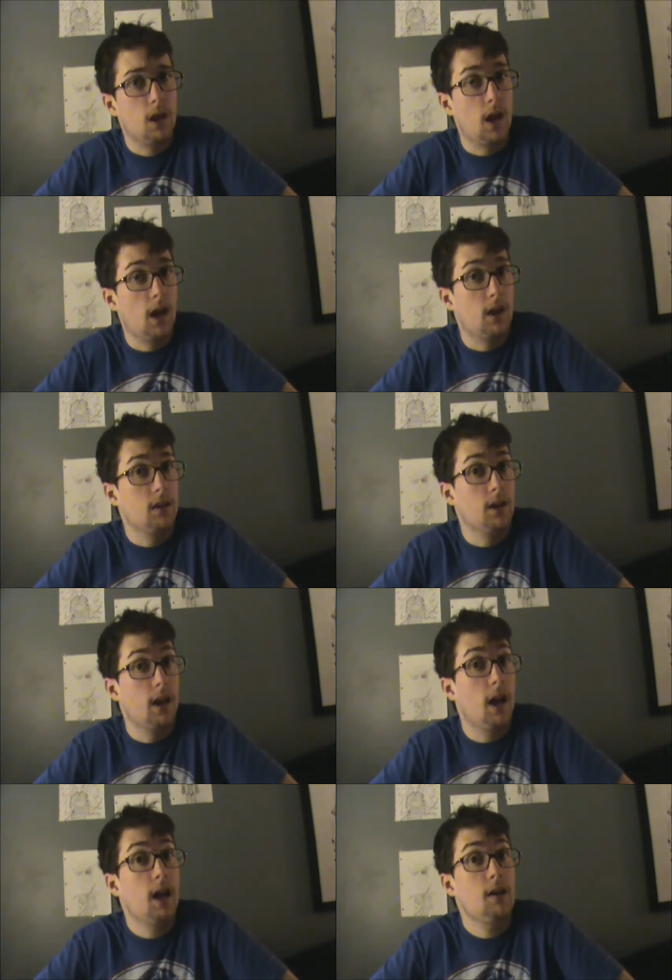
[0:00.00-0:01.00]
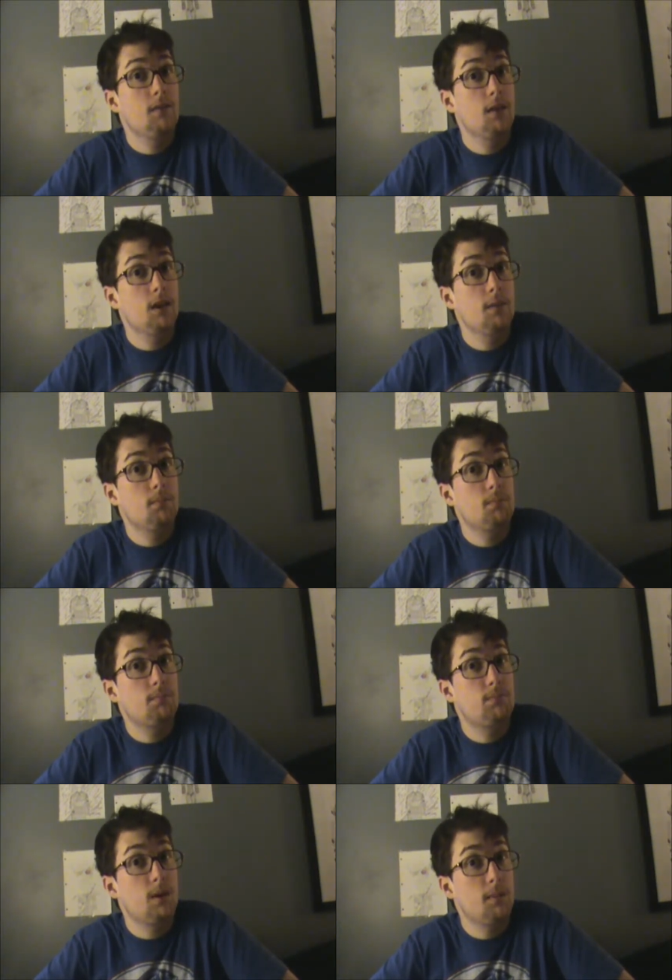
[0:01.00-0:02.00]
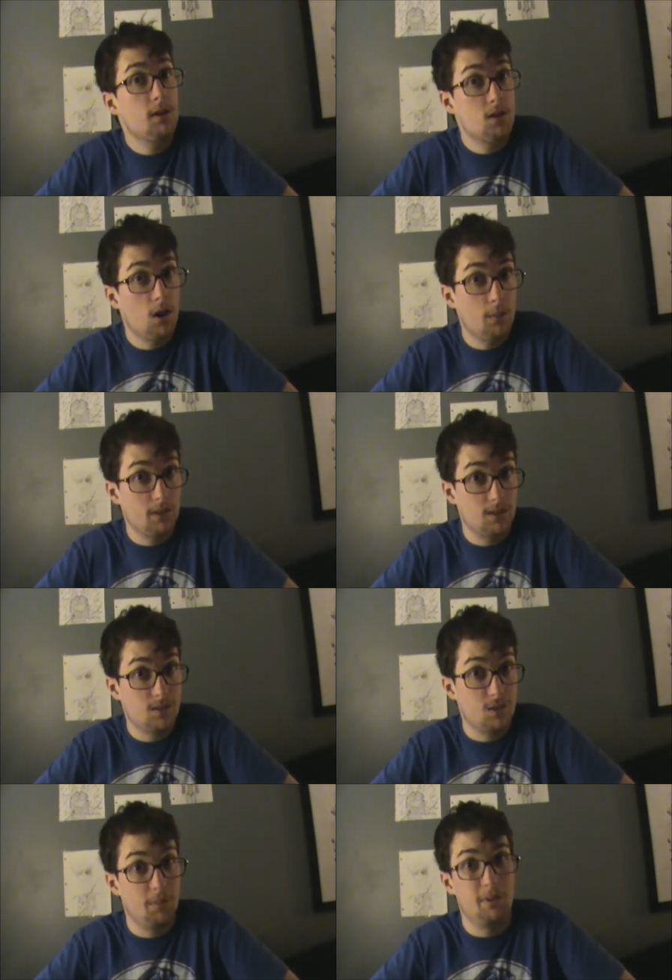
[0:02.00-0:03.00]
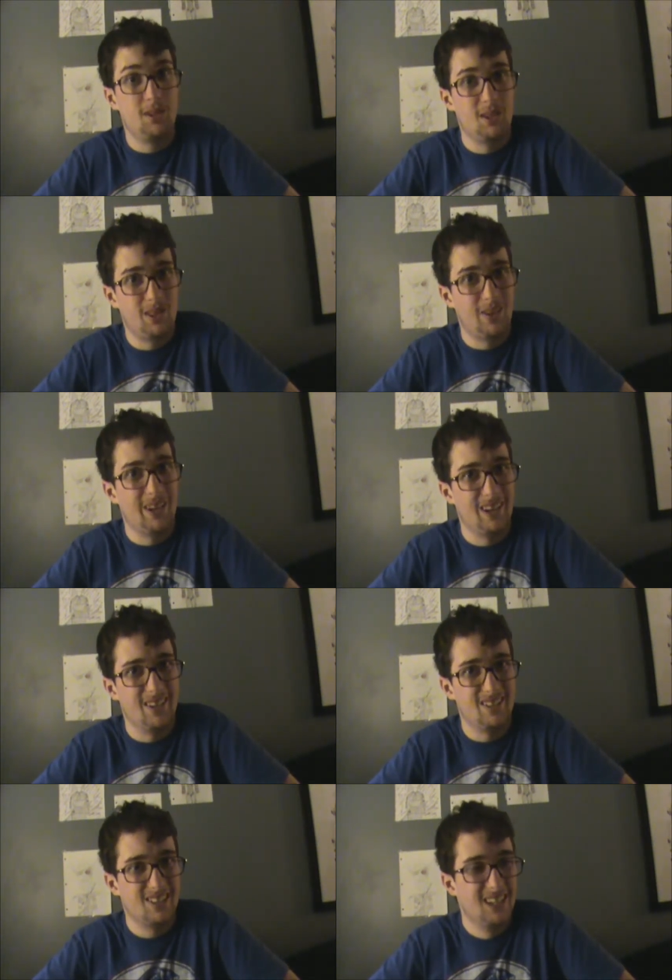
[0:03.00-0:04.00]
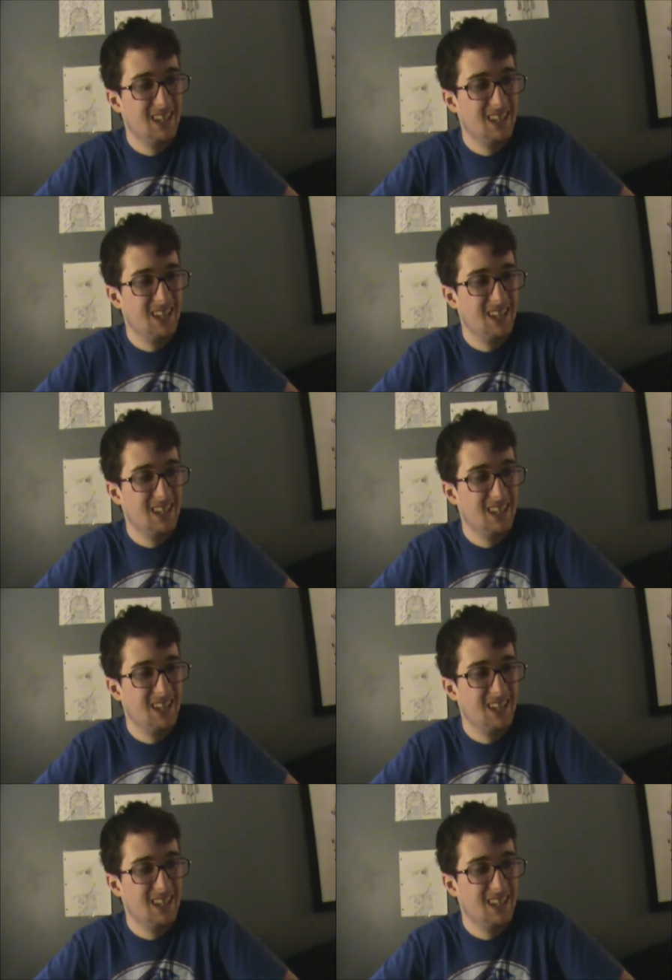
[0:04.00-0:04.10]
And I have done it pretty much all with this group within three years.